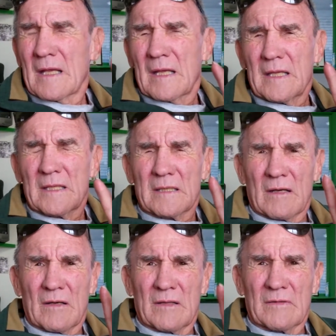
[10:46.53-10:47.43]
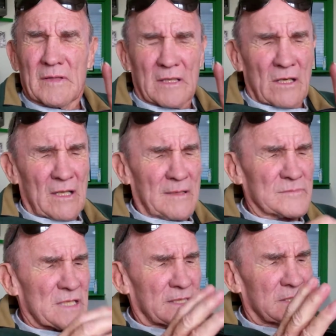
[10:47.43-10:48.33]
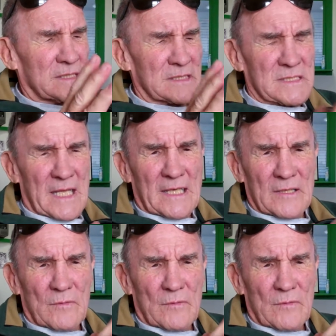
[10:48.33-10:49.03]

In the clubs, I did exactly